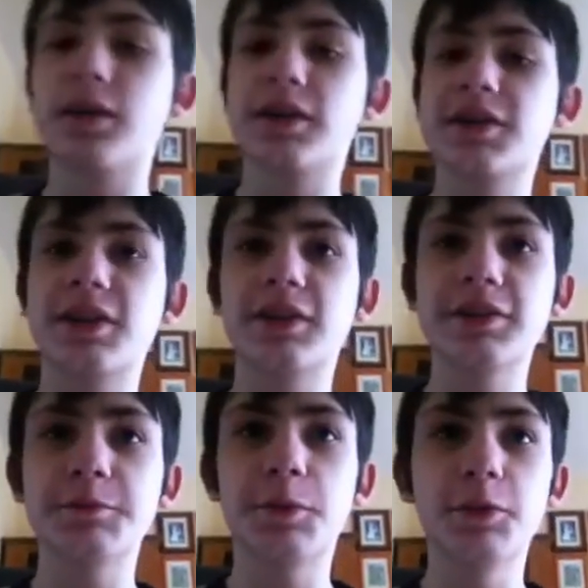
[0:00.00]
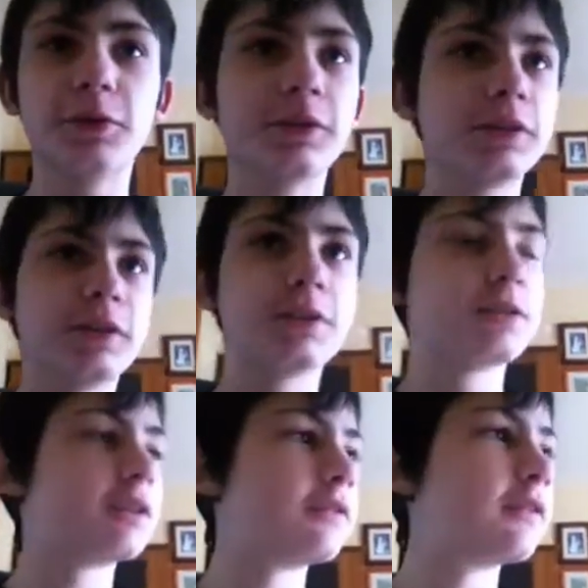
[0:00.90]
like Santa's born and he's
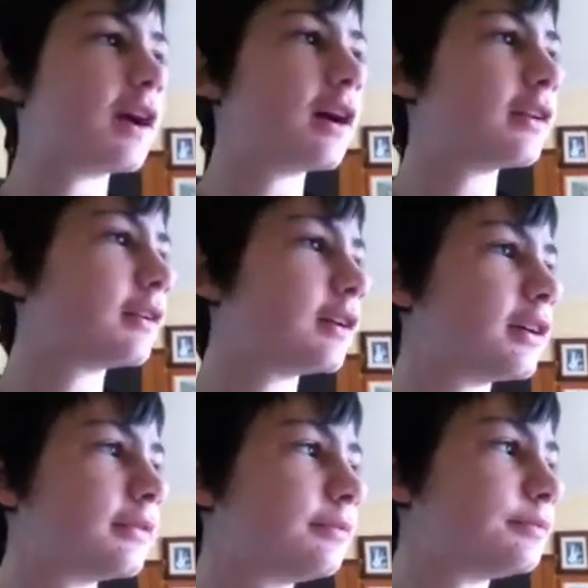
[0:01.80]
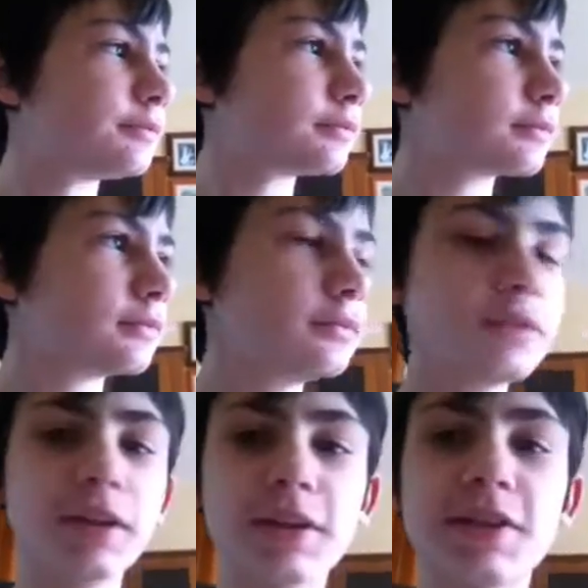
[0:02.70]
really fat and then
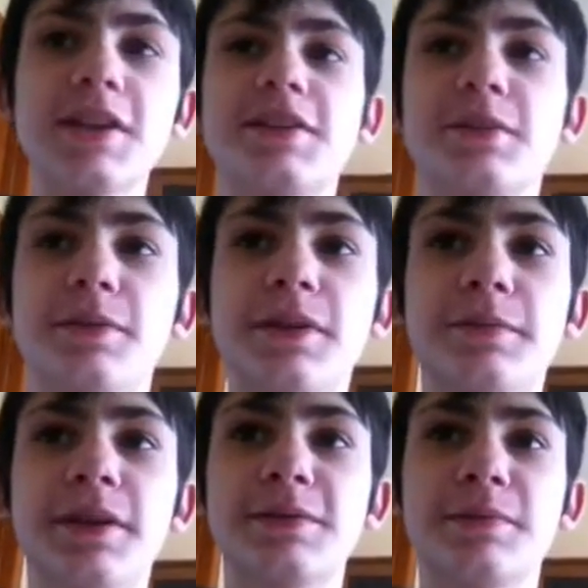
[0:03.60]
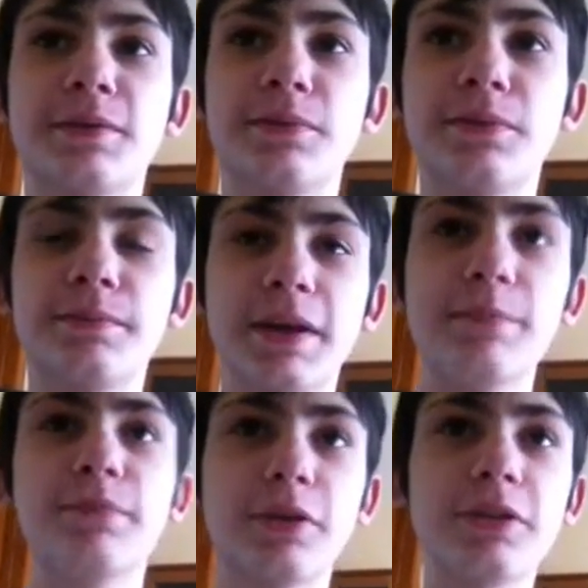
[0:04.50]
he says he'll be the best
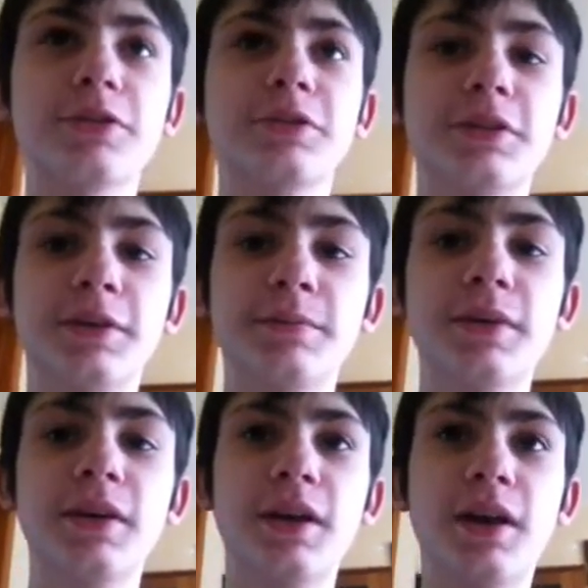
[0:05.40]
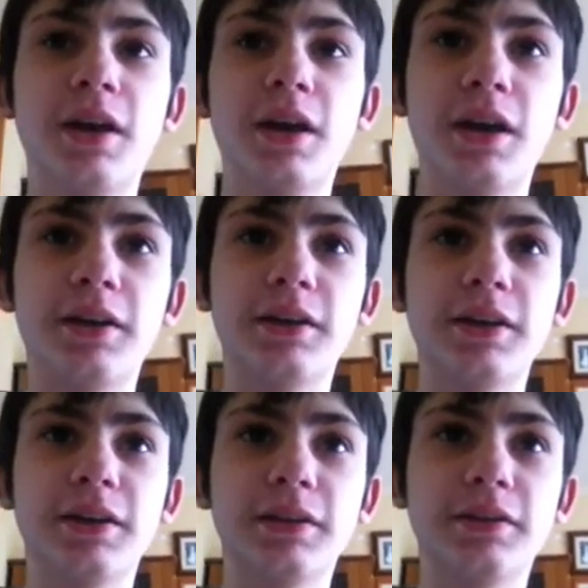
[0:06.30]
big, brother to him and
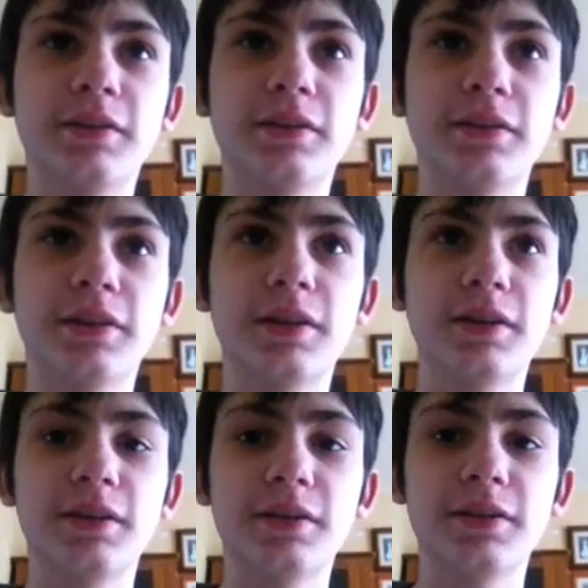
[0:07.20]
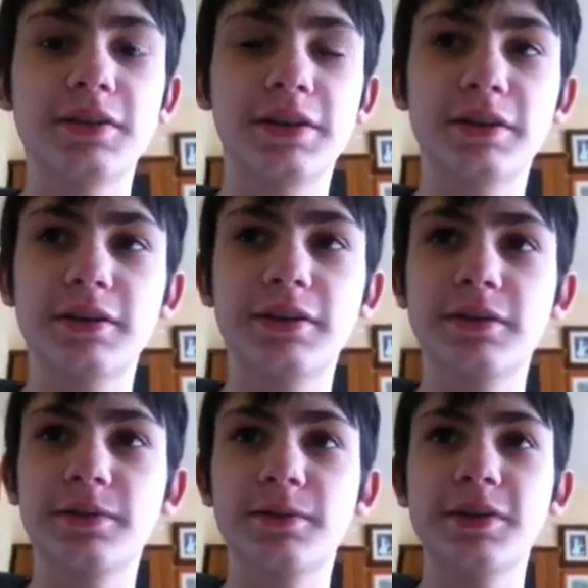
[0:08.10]
then
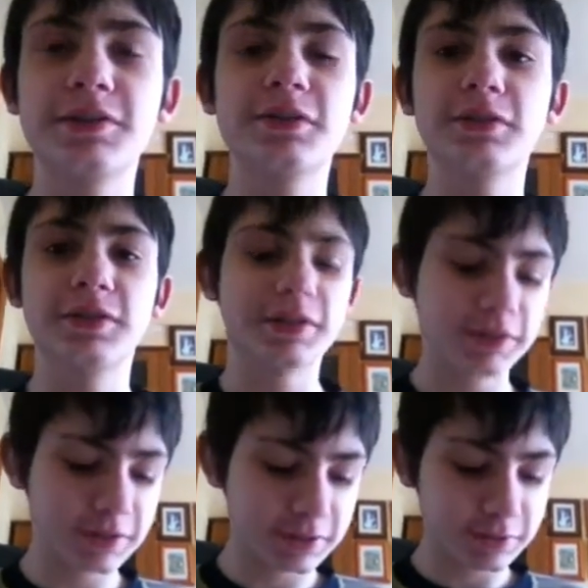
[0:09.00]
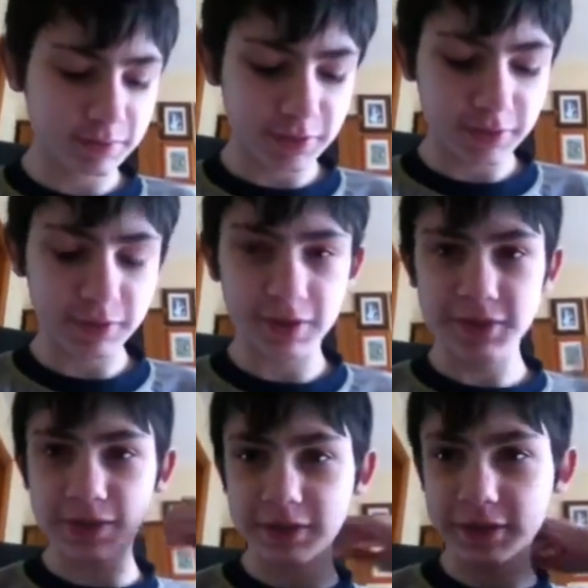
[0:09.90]
Santa he's called Nicholas and it like
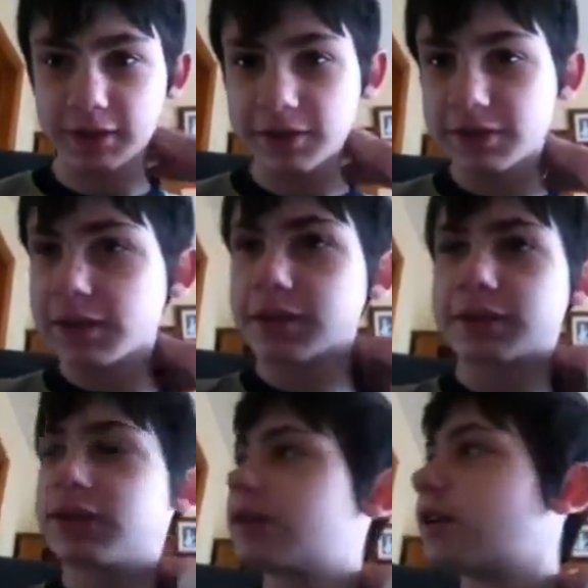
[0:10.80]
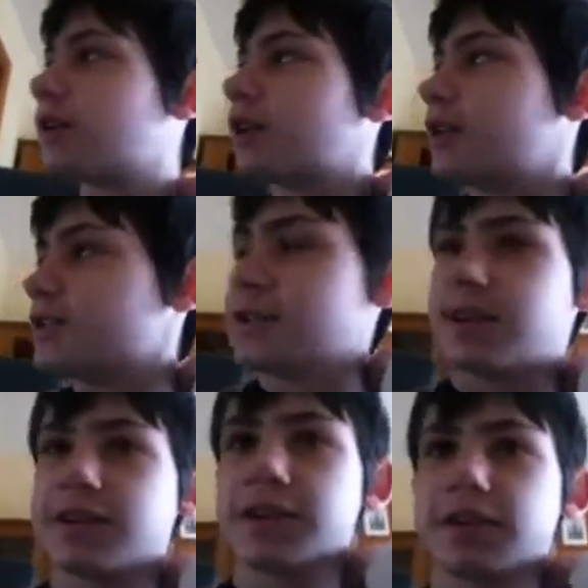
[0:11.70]
Saint Nicholas and he's
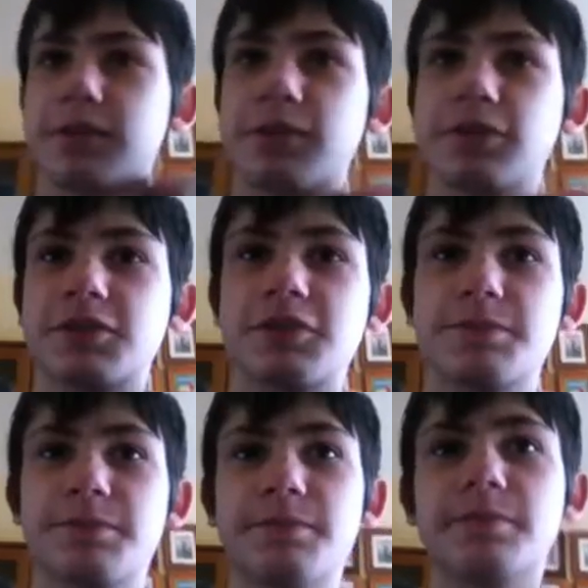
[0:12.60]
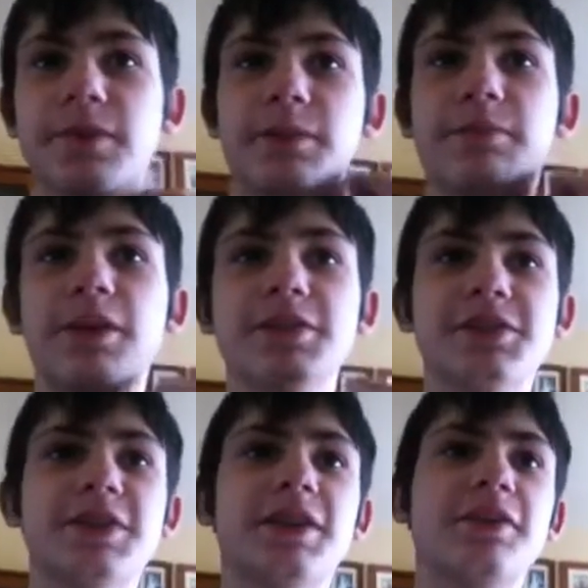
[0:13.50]
nice to everyone starts making
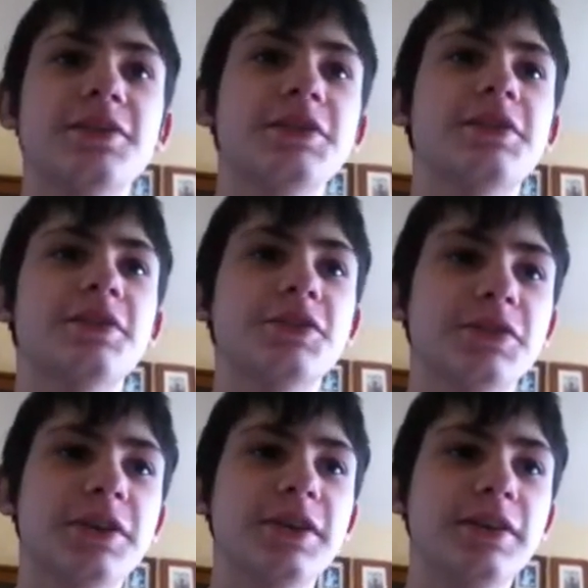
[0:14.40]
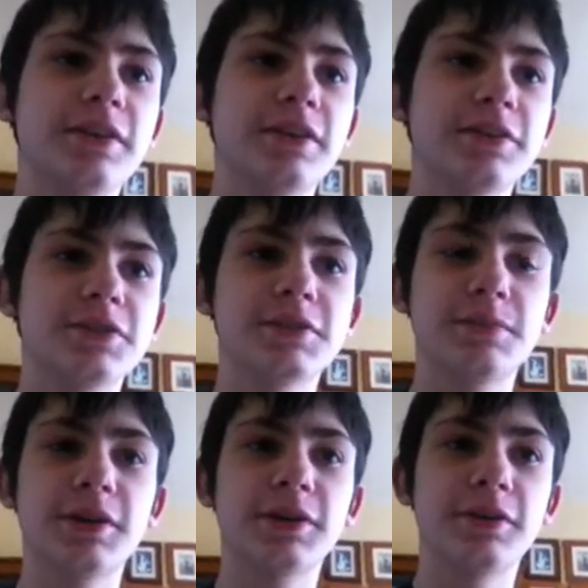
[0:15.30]
presents and he cuts down a tree and tries
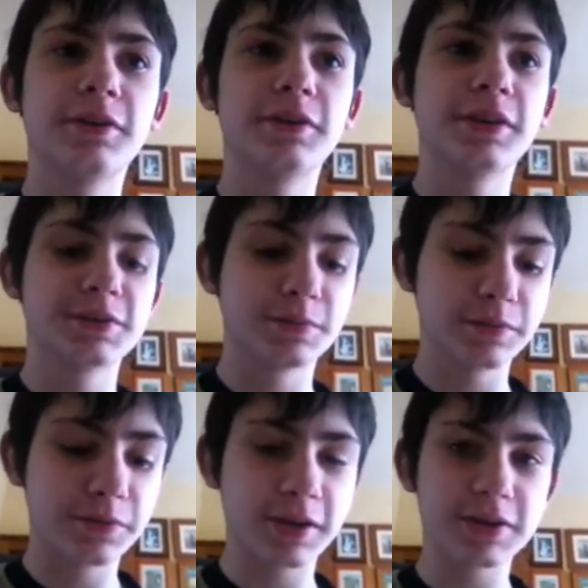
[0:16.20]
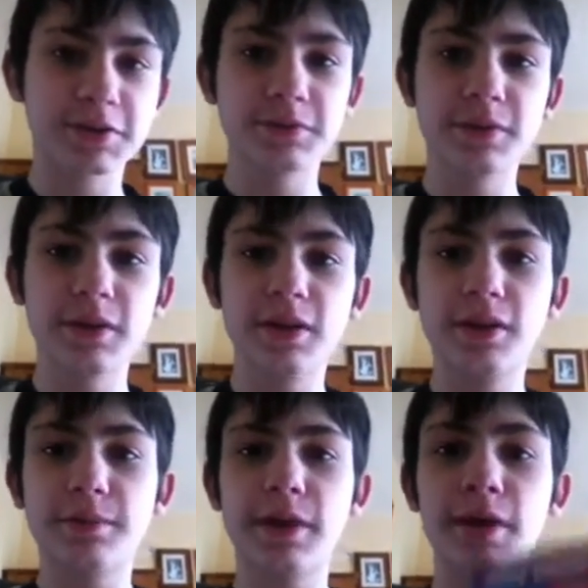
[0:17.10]
to bring it down and that's where Fred's
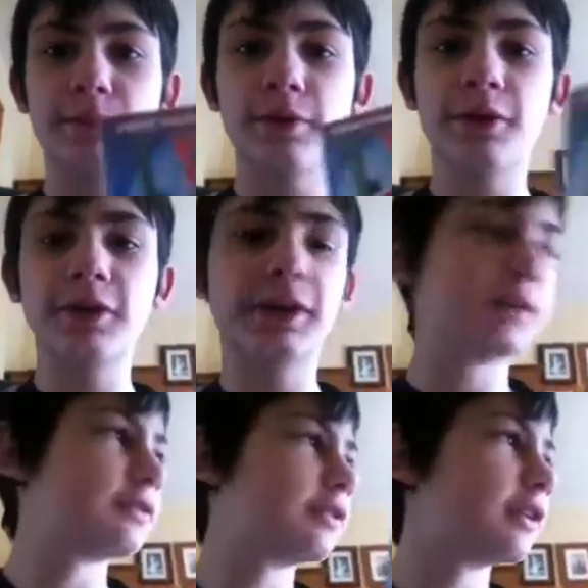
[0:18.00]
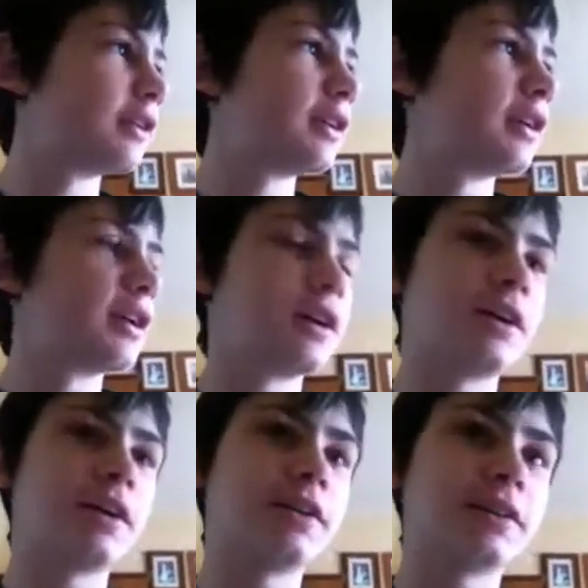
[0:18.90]
pet bird lived
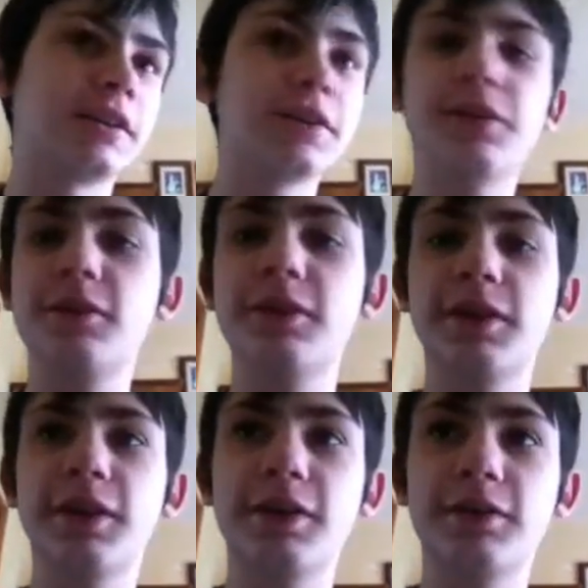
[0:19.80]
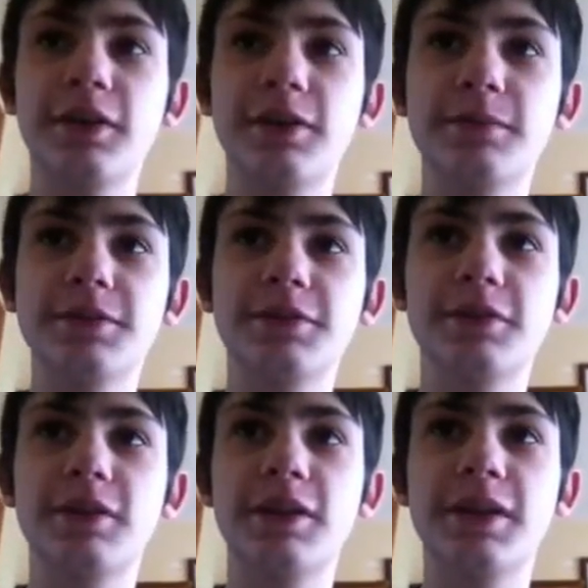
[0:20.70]
and then he got really angry at him and
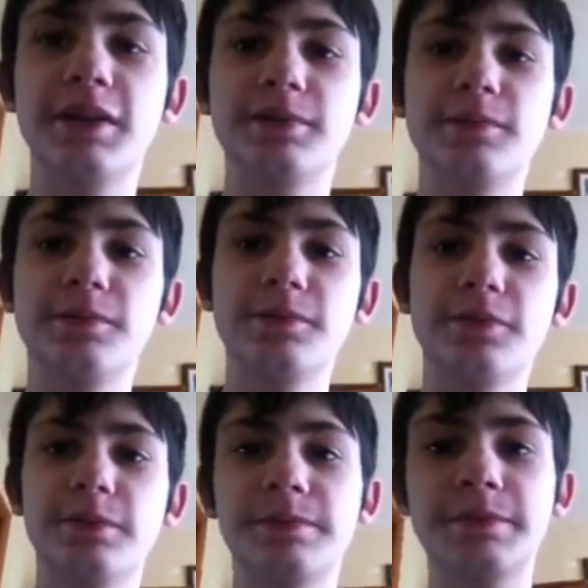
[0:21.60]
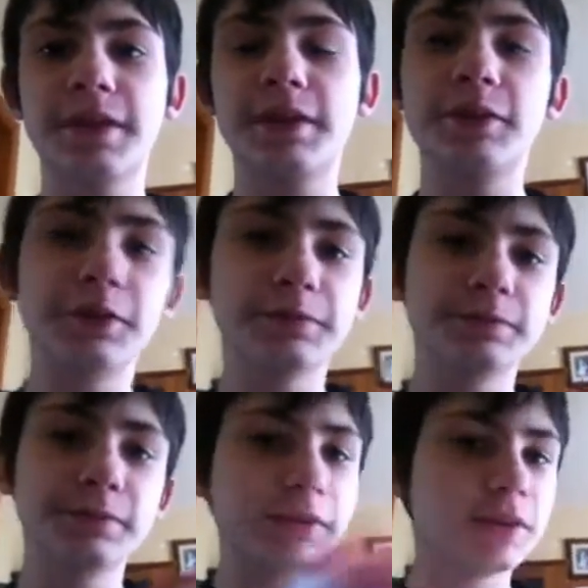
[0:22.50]
started to hate him from then on